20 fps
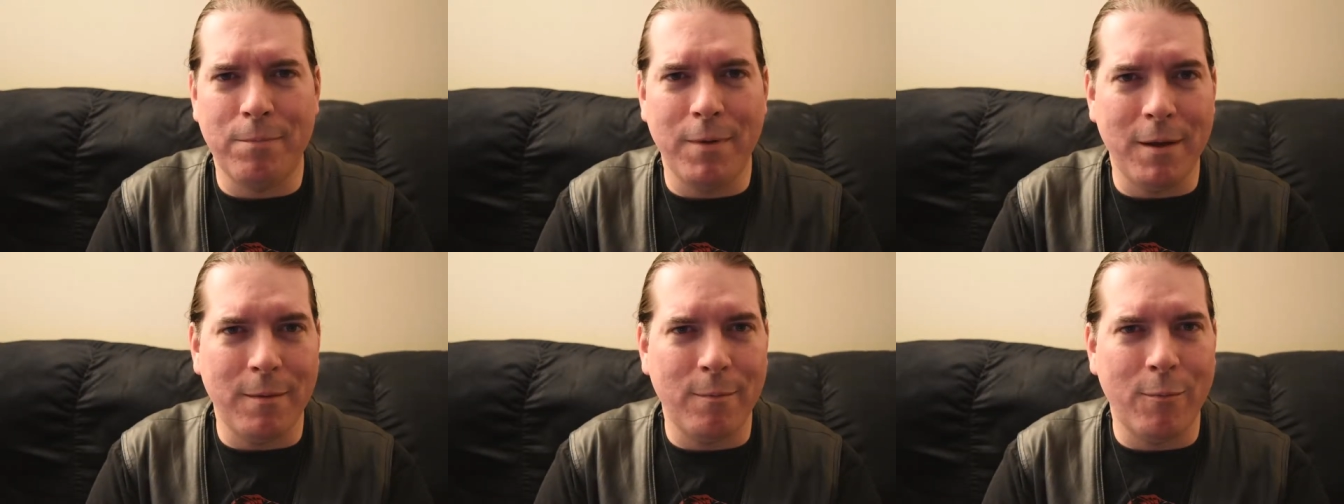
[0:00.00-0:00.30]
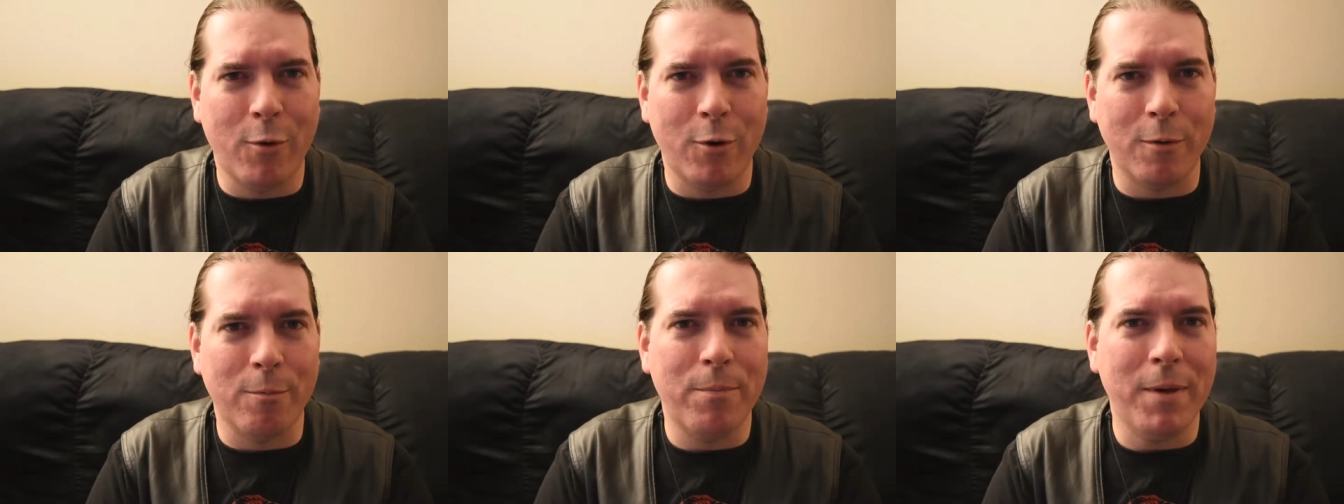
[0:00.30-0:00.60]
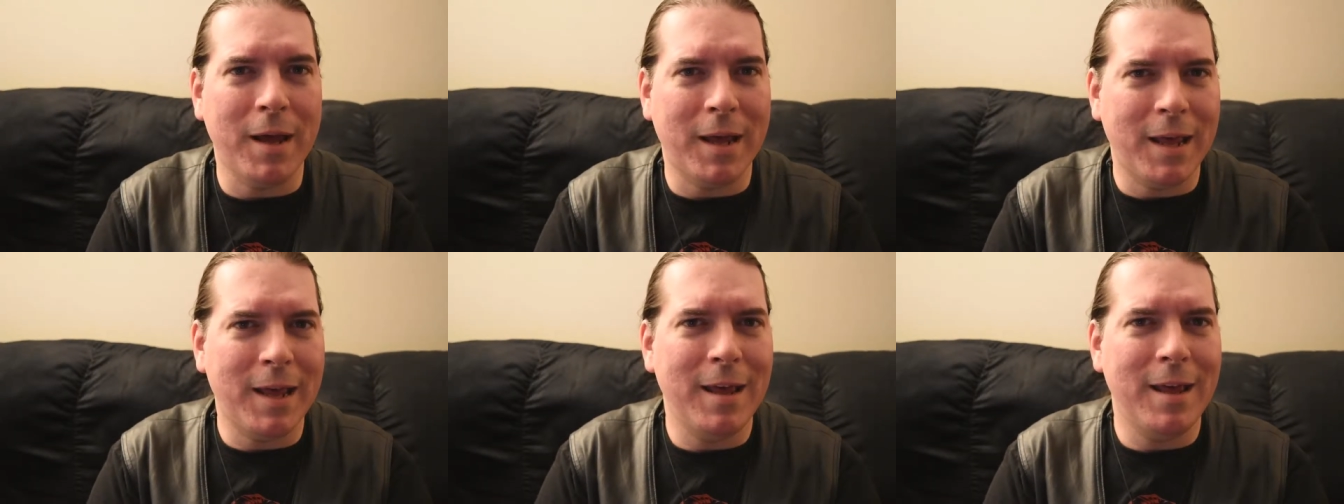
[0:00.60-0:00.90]
bit more
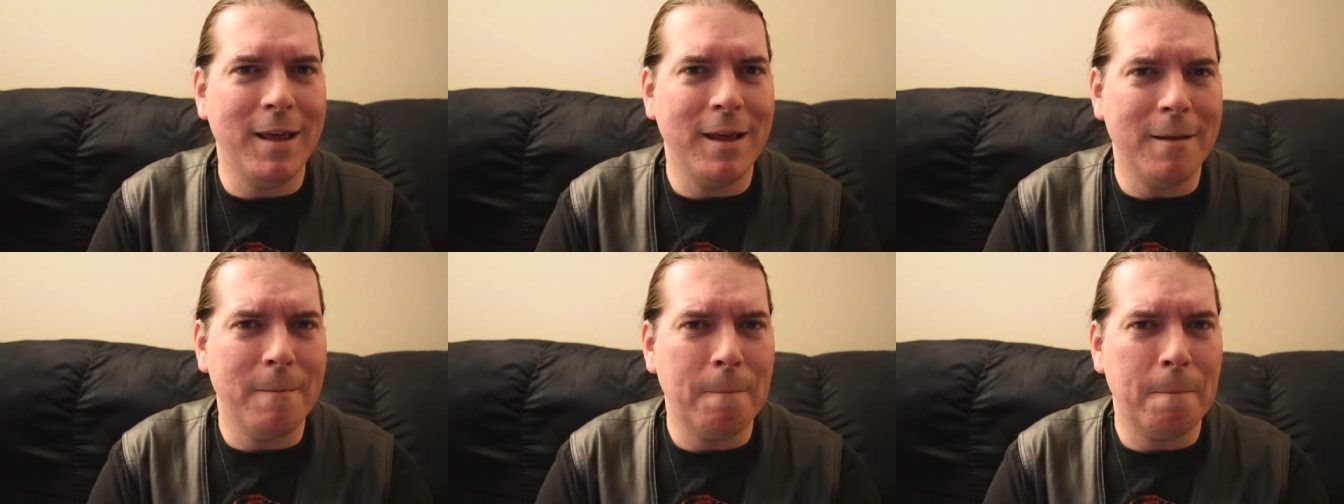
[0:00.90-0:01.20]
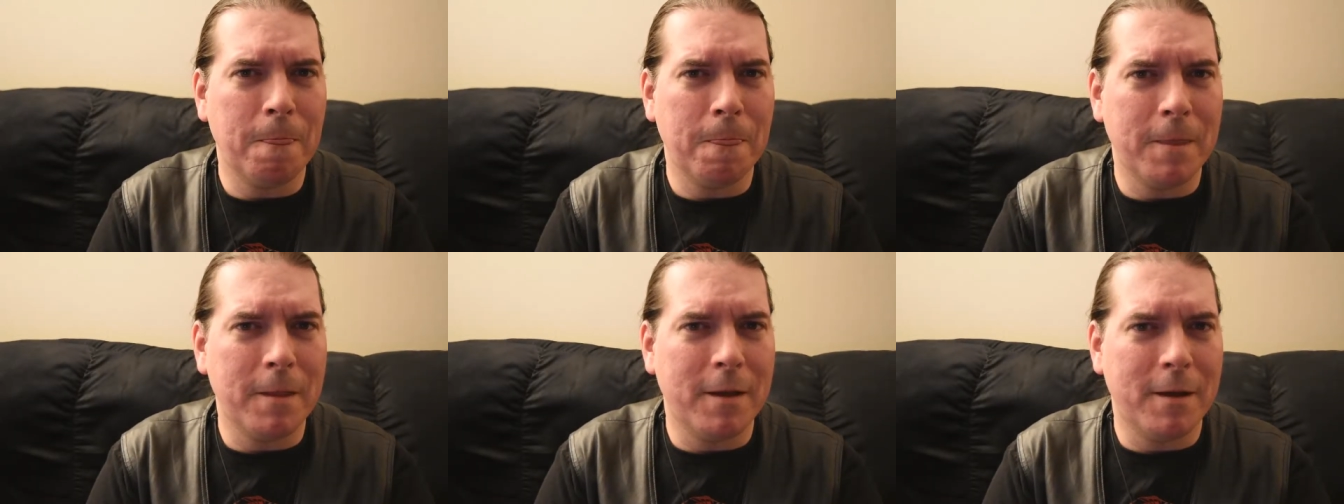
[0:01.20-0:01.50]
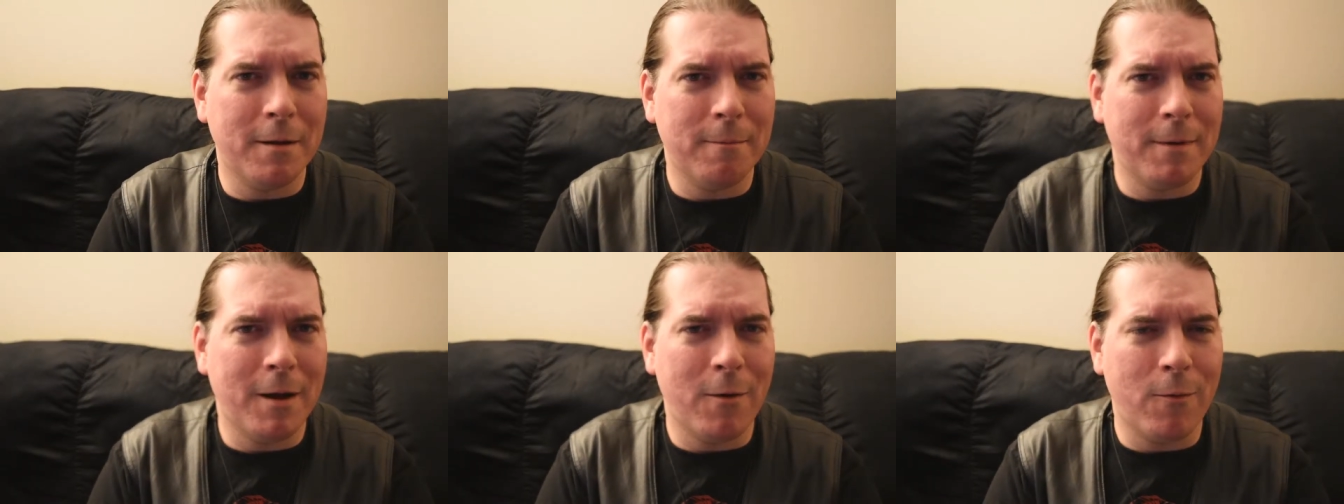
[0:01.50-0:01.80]
picky
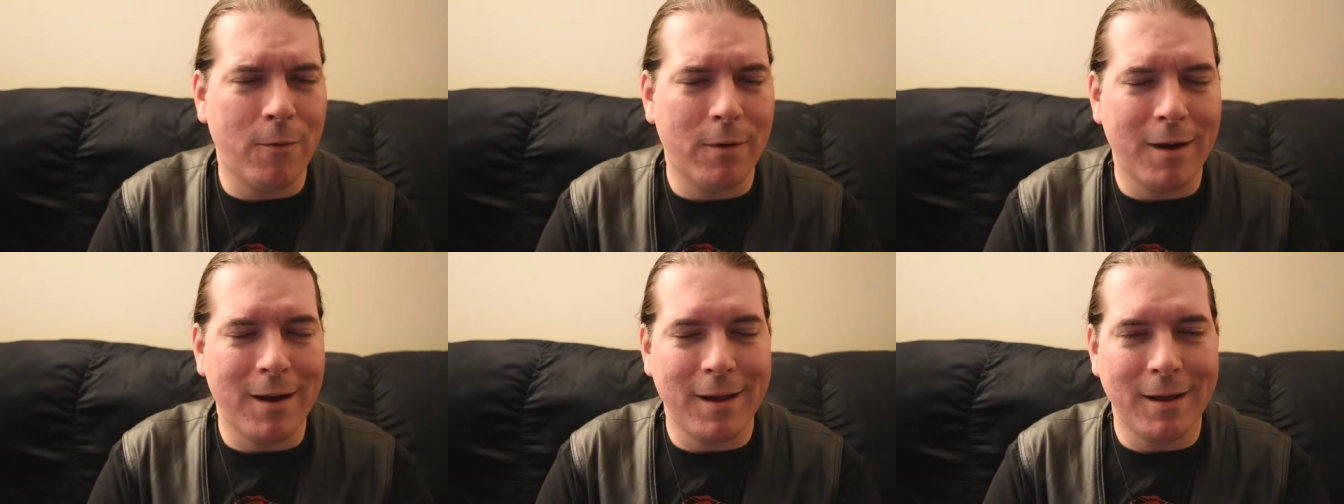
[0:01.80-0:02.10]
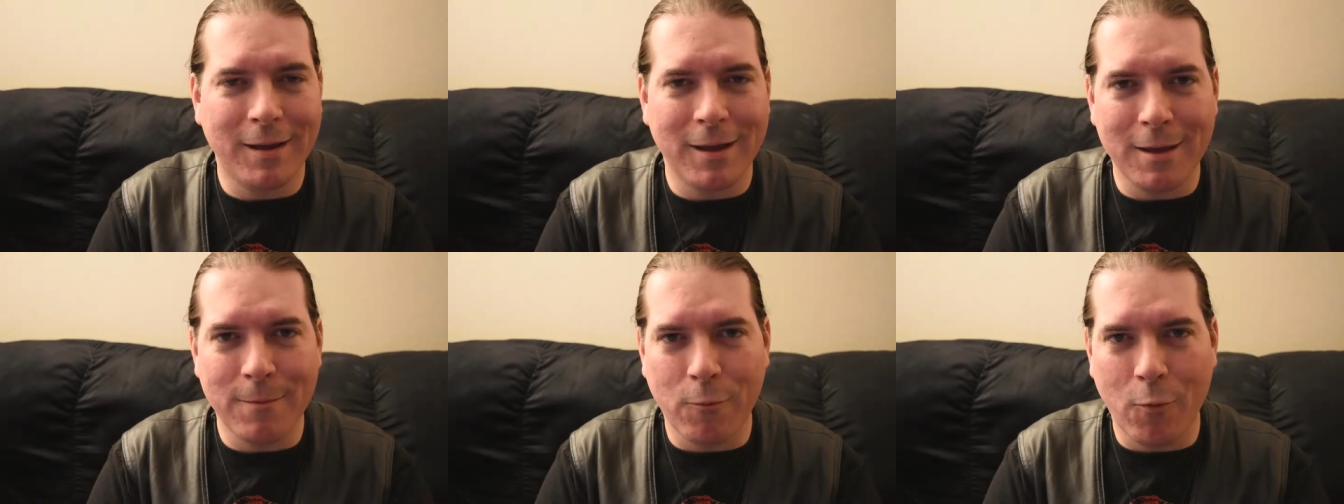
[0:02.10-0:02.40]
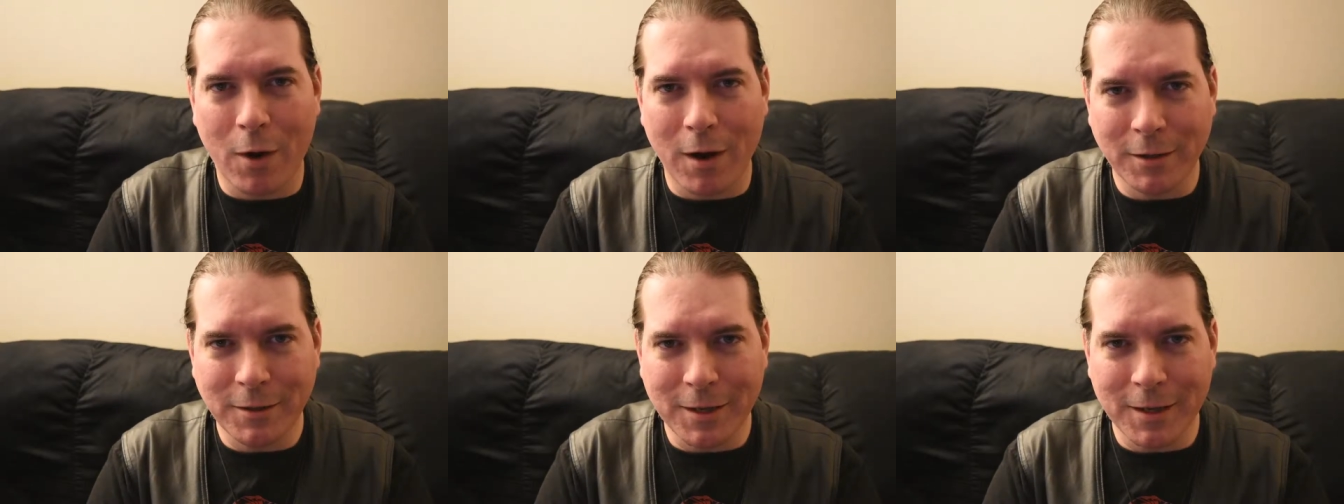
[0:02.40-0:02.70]
about what I
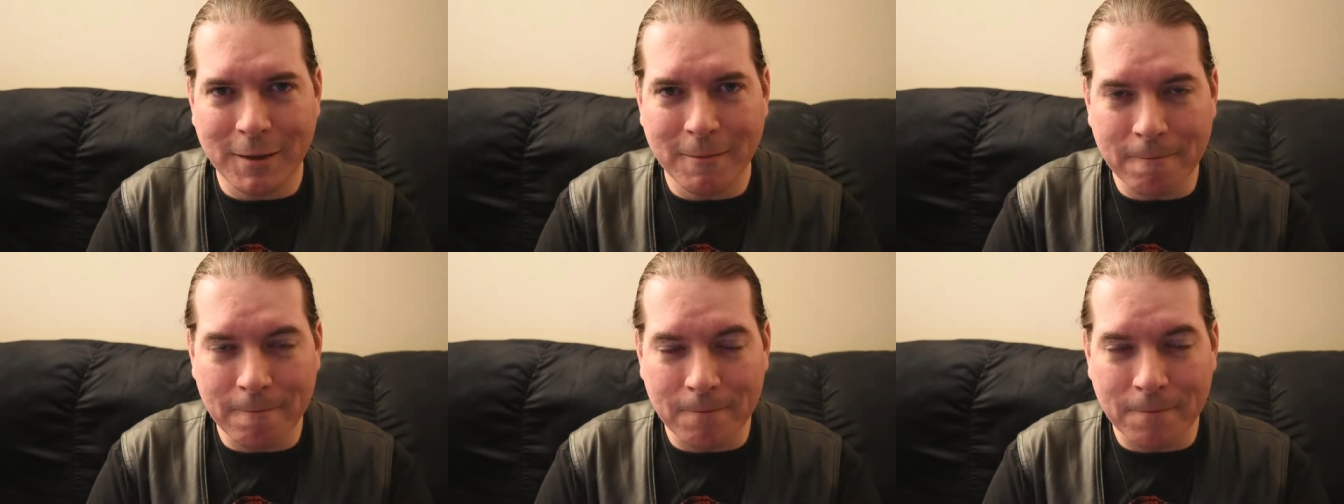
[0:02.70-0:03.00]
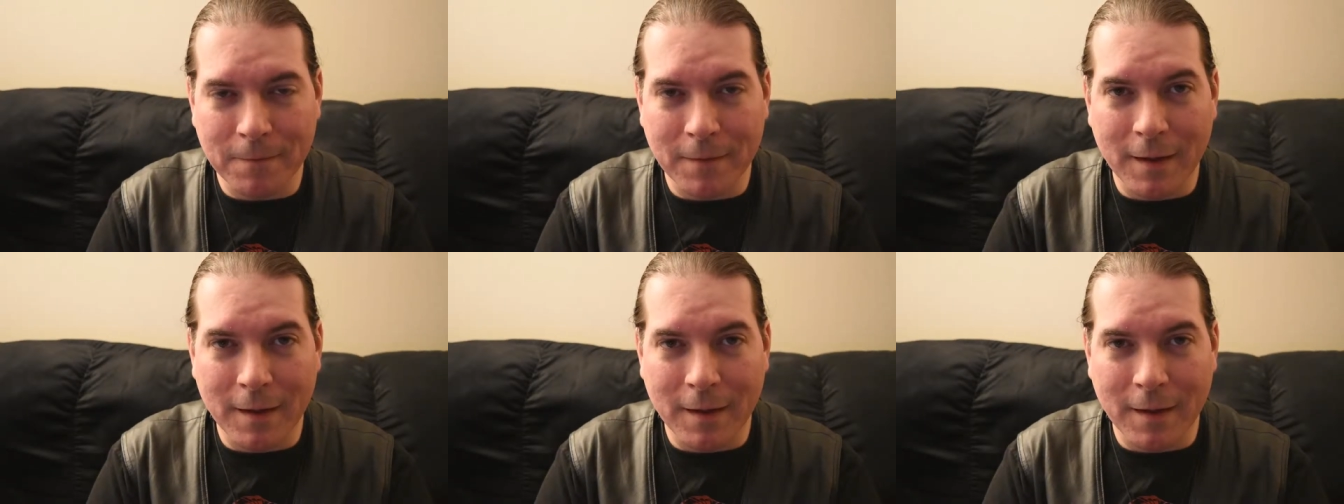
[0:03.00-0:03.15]
keep watching.